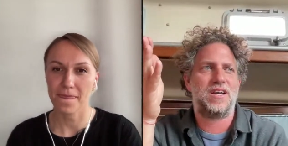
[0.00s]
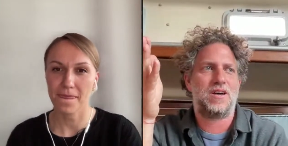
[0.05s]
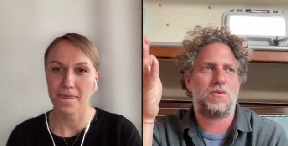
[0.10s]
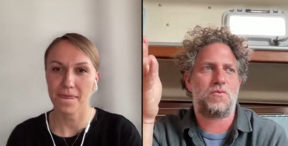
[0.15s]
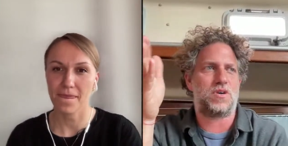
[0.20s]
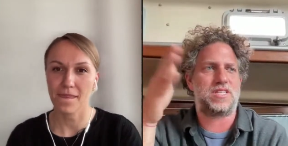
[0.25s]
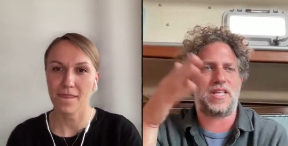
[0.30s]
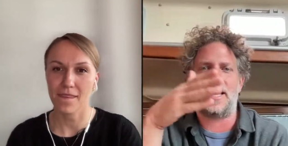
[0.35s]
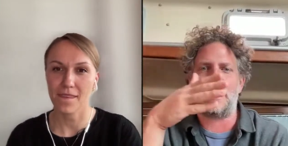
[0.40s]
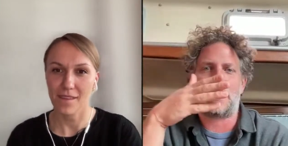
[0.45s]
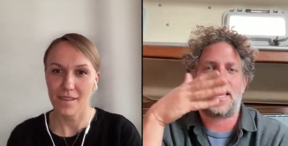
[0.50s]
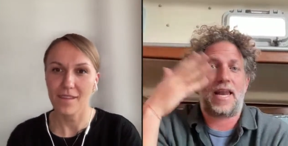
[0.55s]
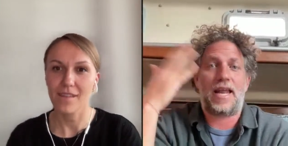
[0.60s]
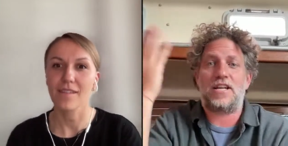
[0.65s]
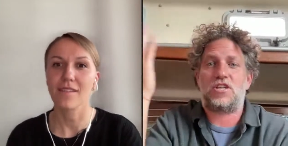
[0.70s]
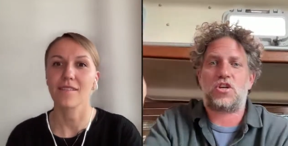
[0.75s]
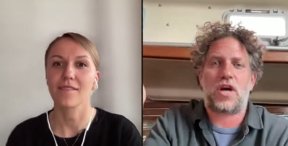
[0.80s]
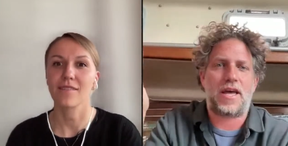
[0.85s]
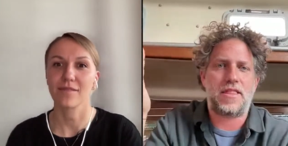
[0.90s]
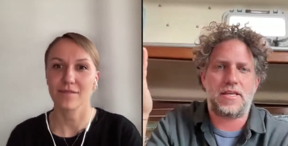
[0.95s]
Speaker 1: was like, can I
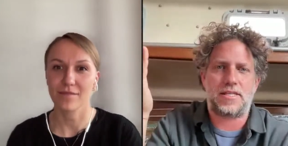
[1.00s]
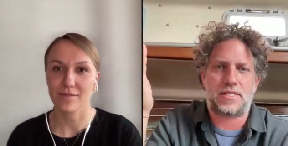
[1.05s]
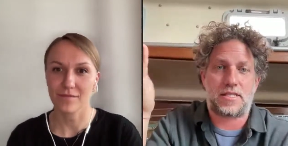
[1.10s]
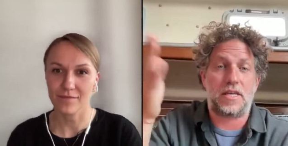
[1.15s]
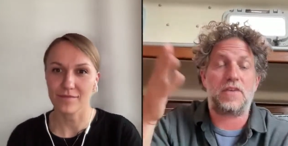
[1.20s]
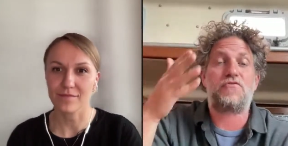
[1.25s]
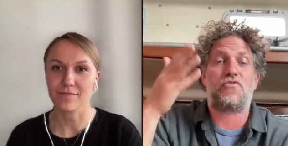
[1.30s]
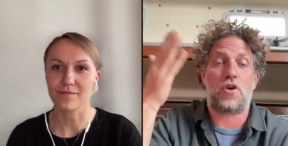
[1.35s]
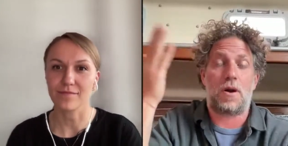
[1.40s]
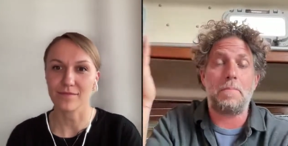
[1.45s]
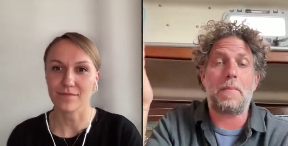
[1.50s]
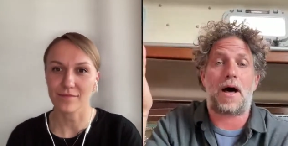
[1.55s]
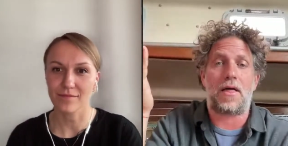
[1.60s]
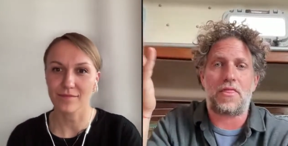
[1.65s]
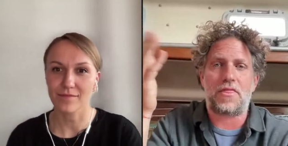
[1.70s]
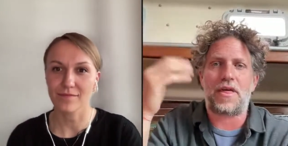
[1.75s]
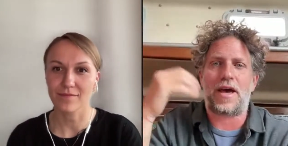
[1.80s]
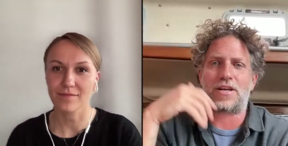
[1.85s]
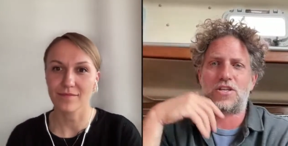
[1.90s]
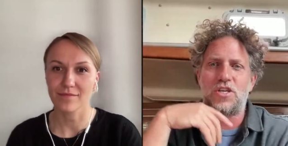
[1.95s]
try this thing for a
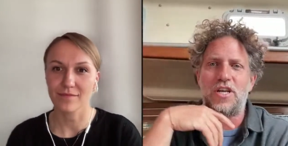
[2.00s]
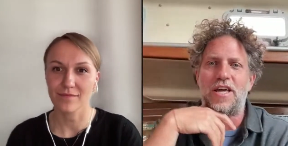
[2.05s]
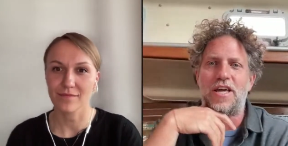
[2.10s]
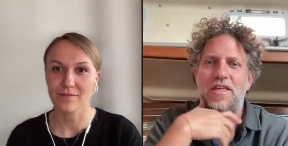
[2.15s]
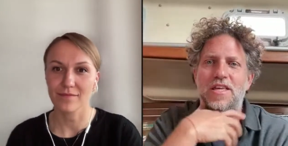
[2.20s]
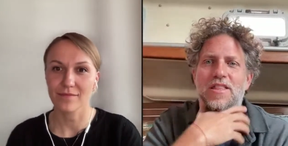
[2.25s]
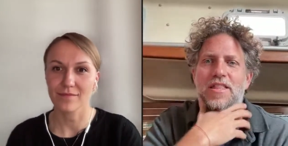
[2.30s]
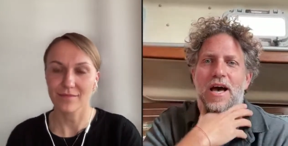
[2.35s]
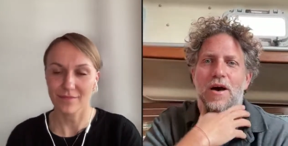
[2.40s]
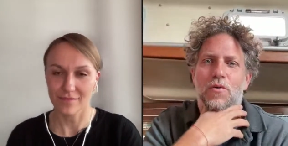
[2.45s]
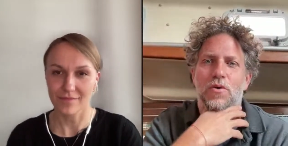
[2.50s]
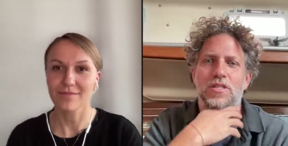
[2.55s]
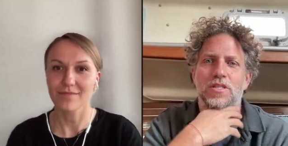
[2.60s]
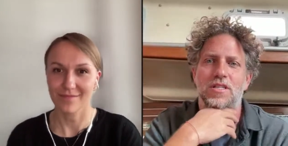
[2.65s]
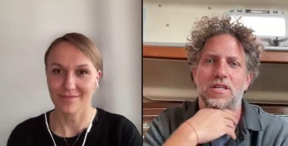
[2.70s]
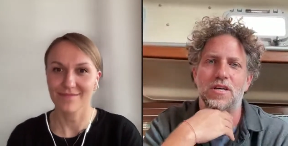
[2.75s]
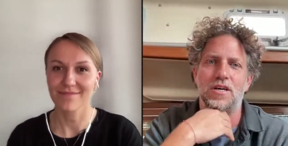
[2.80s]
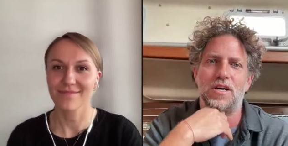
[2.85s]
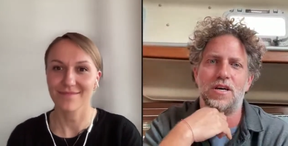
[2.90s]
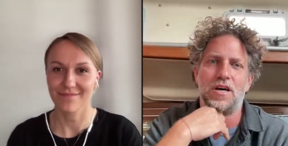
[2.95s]
month? Actually, I think that was
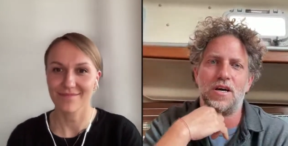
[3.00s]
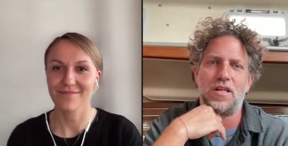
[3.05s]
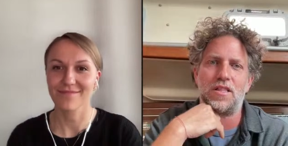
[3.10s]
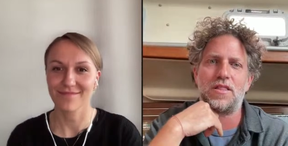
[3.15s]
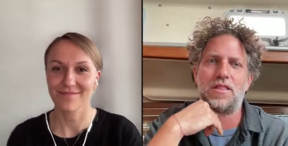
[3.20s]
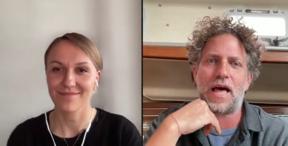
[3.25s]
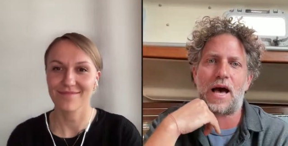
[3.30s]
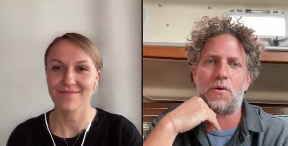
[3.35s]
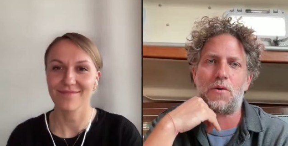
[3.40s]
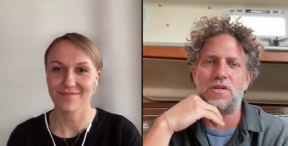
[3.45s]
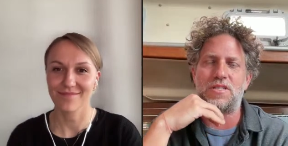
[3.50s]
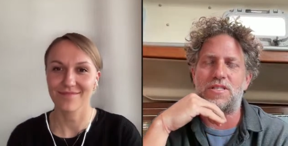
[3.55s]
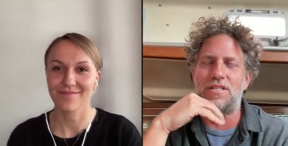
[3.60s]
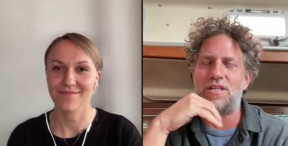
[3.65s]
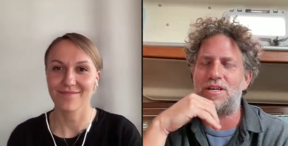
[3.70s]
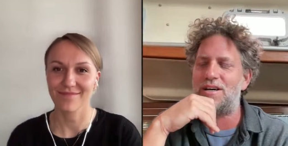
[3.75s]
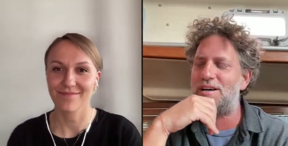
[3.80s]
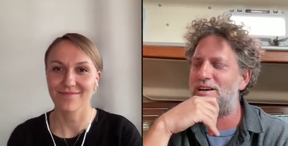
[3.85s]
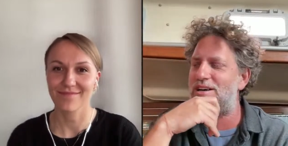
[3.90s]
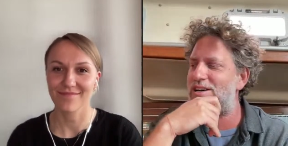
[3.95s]
the that was
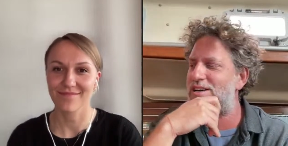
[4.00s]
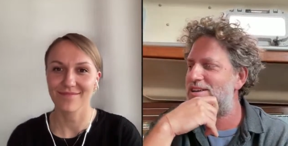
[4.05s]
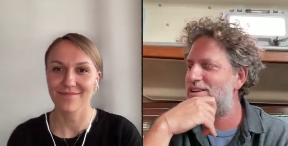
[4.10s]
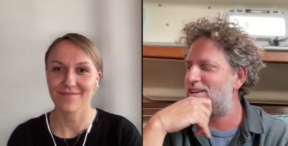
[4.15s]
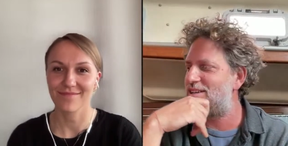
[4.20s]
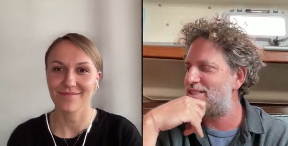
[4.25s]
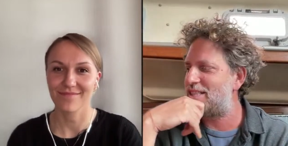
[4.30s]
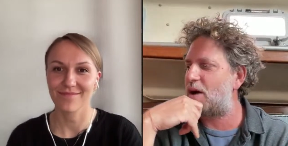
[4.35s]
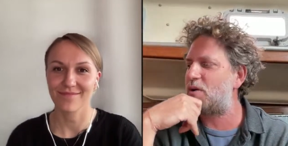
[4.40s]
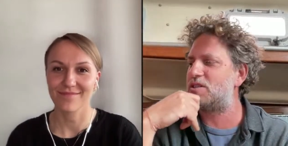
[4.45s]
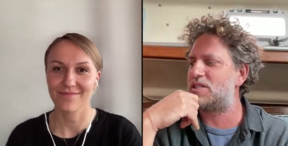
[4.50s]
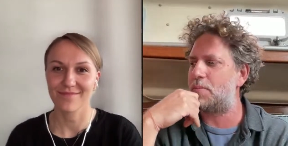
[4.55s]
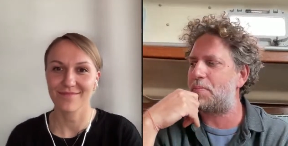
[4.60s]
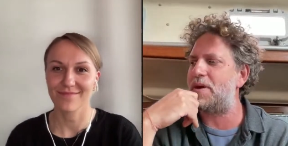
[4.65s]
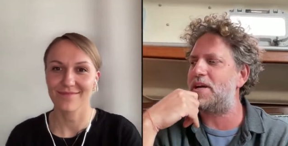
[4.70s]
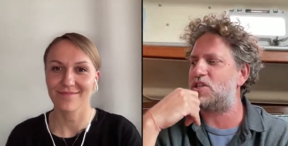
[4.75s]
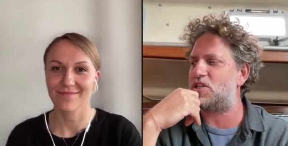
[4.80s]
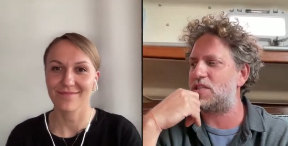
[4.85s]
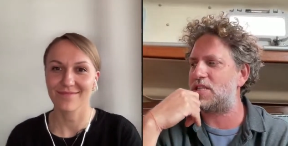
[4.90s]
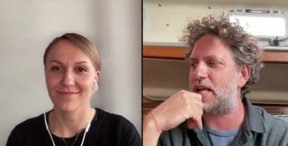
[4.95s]
the that was the
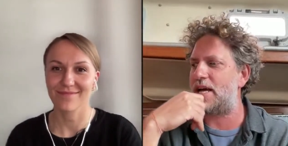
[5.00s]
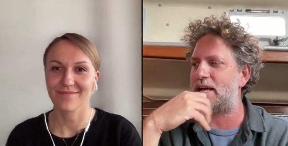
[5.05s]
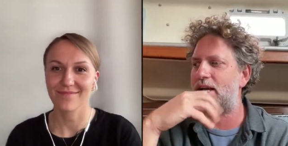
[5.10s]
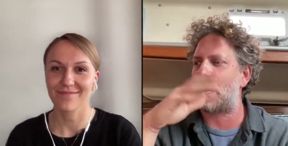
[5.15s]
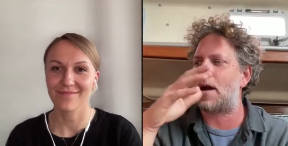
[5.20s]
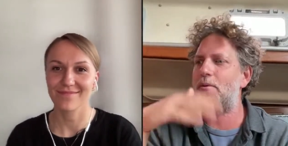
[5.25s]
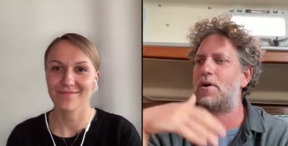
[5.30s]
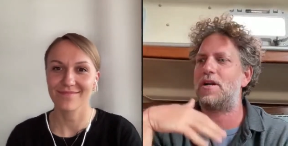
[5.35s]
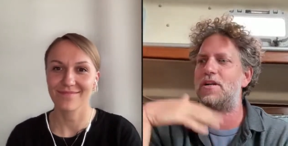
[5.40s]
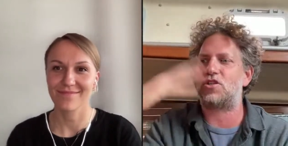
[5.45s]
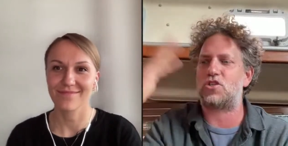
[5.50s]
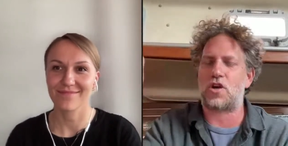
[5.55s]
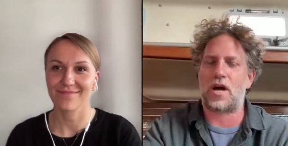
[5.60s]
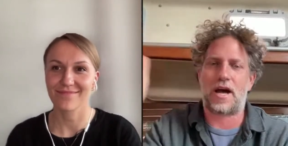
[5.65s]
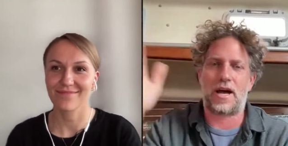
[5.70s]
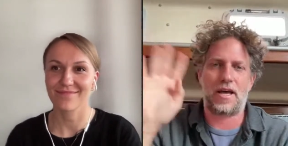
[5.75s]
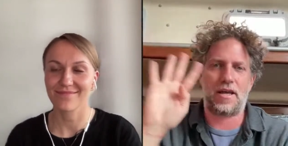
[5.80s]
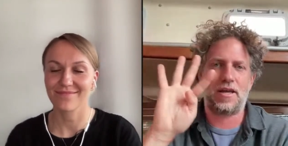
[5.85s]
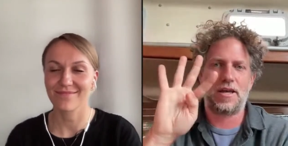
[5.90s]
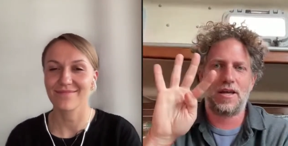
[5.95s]
pitch. Is like I'm gonna
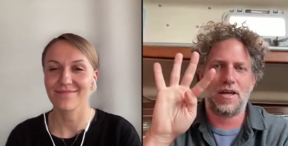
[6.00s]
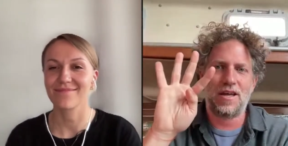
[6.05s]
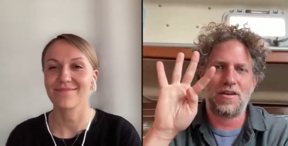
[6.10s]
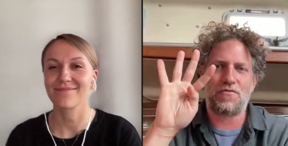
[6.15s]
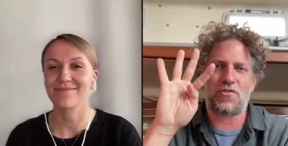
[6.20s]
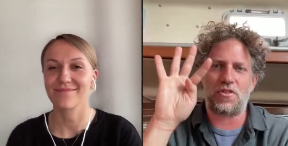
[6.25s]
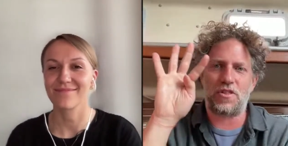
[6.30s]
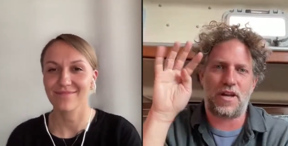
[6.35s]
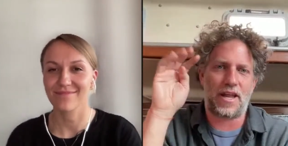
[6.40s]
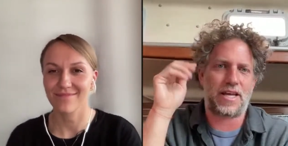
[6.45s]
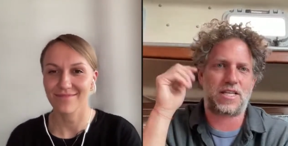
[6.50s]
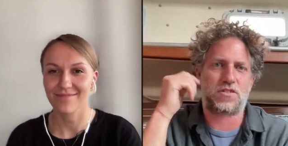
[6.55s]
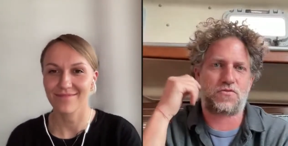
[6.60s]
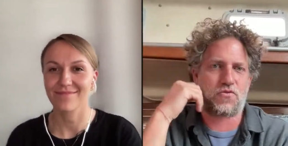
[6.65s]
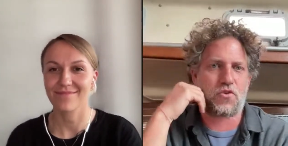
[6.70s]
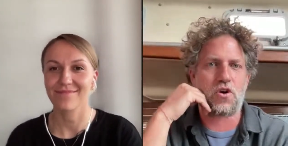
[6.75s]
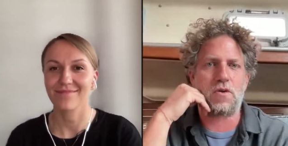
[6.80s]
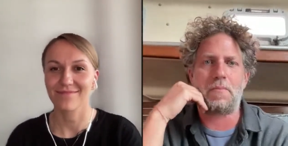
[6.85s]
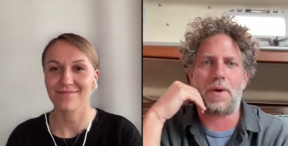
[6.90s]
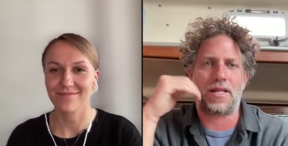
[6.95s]
try for the next
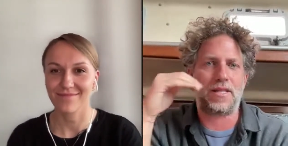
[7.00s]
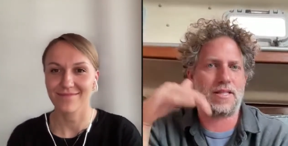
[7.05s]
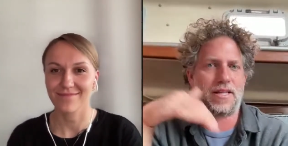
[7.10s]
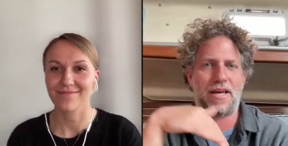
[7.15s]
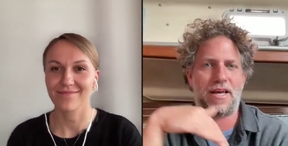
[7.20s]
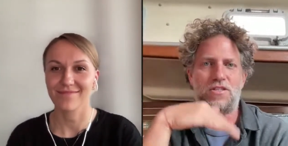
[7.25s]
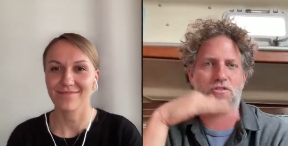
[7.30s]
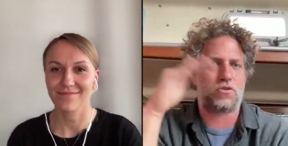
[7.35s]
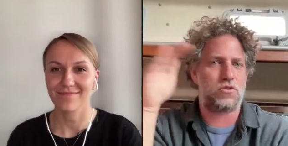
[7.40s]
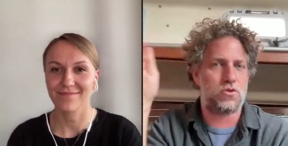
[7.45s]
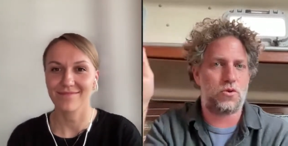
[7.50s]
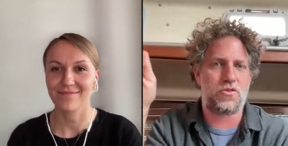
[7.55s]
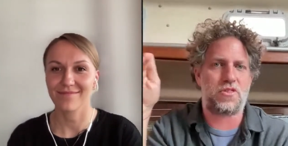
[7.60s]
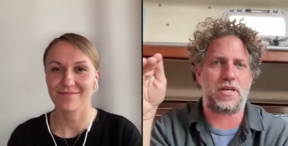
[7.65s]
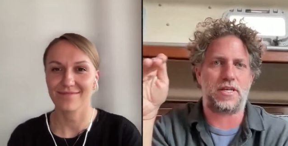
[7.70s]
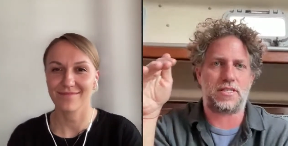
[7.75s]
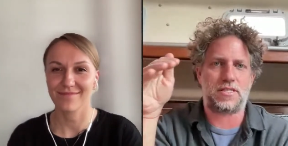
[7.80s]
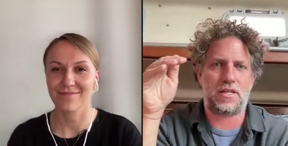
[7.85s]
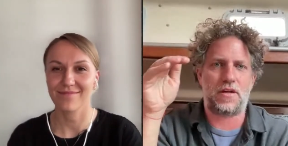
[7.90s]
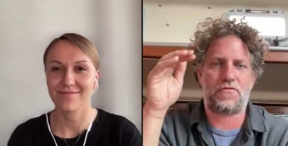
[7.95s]
four Mondays to do
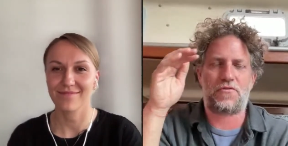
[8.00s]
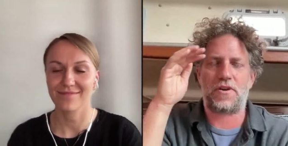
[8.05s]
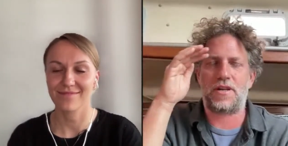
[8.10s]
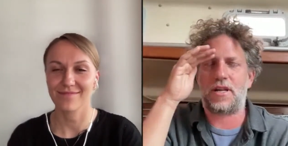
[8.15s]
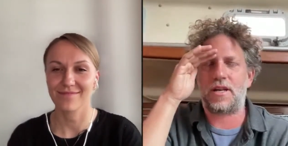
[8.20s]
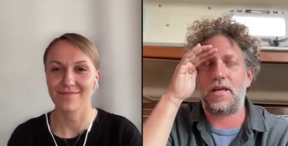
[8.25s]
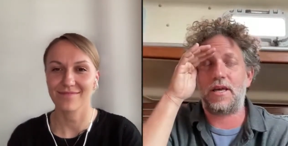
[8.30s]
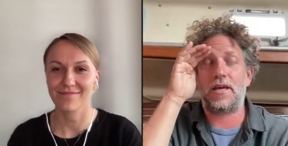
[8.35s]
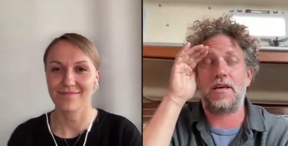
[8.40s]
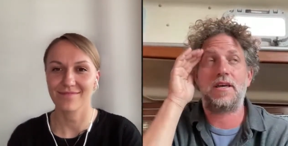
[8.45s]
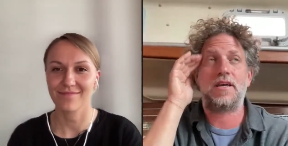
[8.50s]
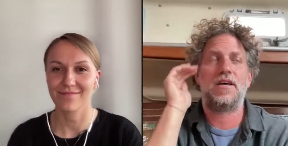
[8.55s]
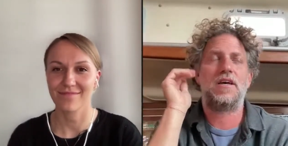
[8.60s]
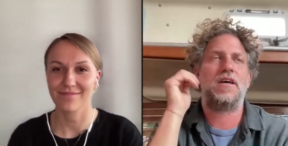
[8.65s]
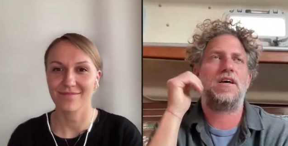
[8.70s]
things differently.